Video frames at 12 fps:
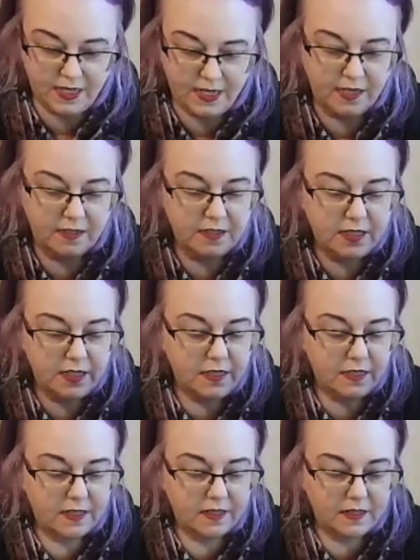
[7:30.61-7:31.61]

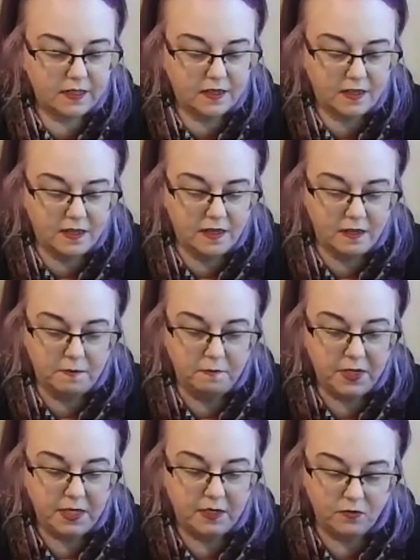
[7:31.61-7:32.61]
antique
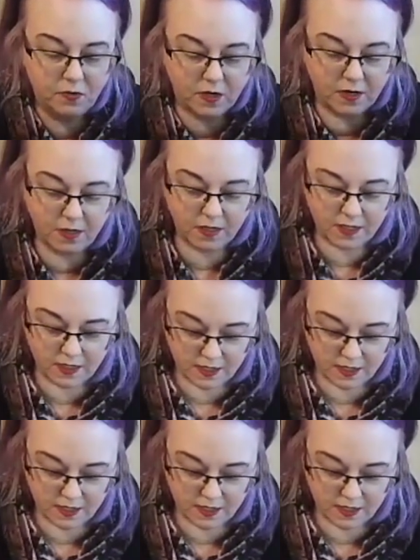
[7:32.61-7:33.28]
beadwork.